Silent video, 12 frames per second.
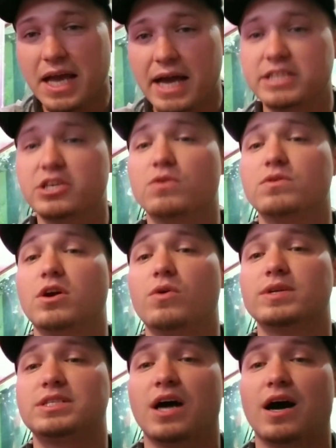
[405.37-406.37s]
I don't
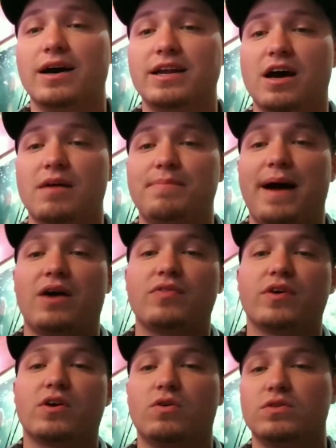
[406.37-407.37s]
know a ton about
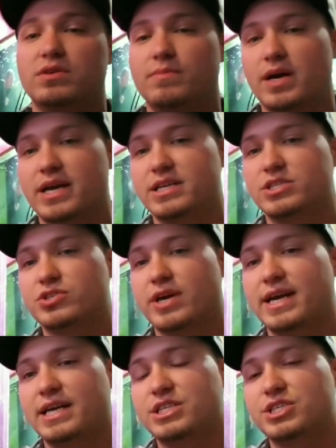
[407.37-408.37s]
the golden monkey
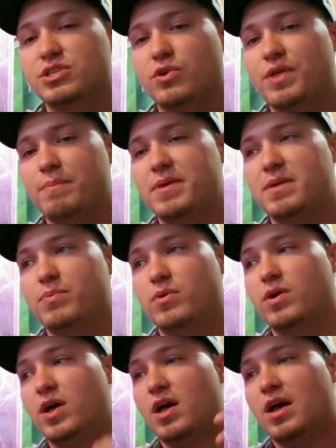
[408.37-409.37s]
strain. I just know that
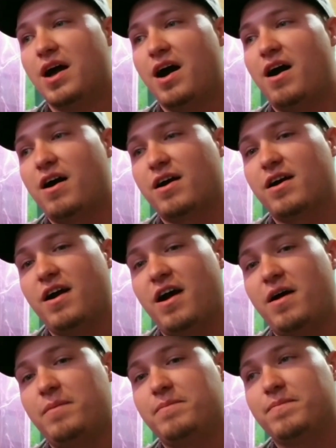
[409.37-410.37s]
people
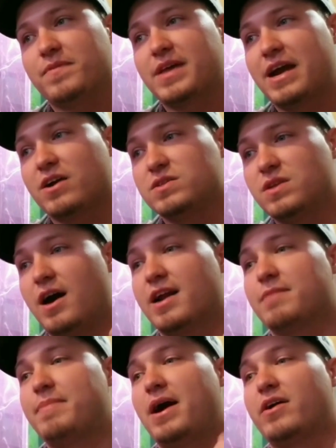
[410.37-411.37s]
care a
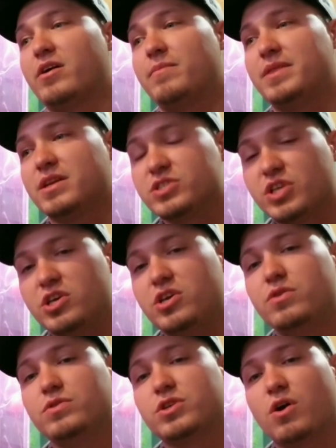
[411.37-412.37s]
lot about them, and there's a
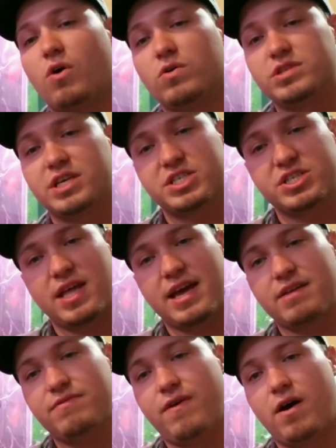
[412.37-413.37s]
huge
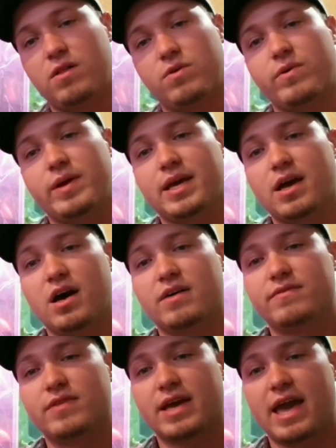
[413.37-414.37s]
cultish-like following
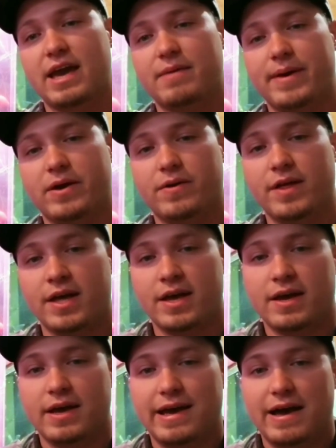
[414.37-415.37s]
of the KML.
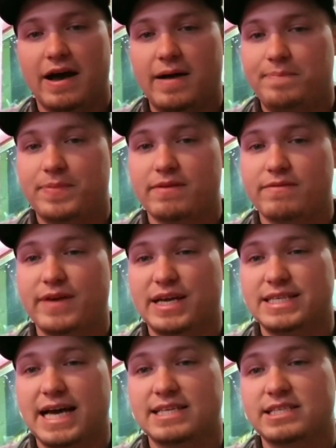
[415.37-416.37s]

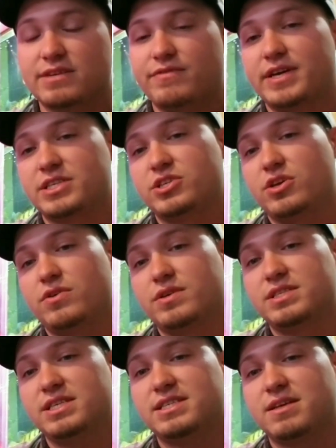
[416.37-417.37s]
Fantastic fish. So you
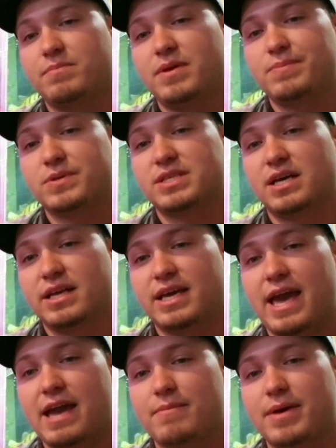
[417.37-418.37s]
can see some people selling
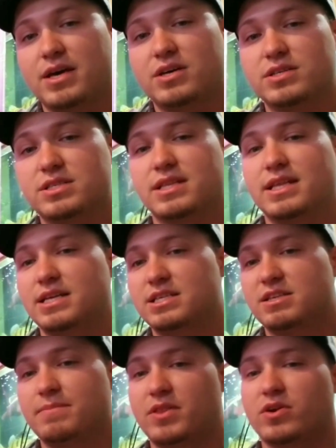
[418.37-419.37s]
KMLs and then
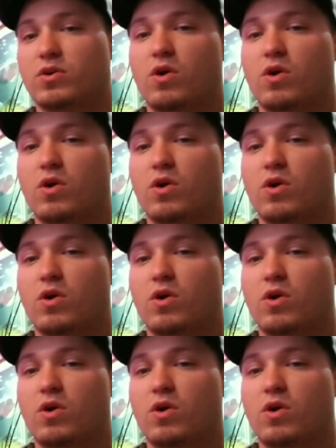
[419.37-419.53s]
some other